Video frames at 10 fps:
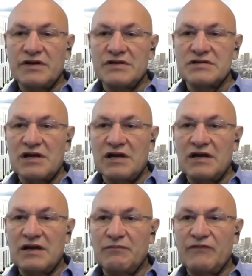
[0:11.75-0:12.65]
us
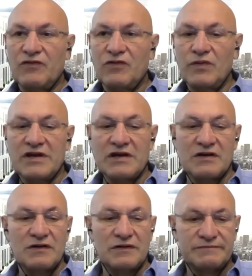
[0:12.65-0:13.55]
before we
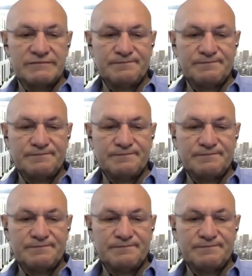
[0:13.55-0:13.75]
kick off.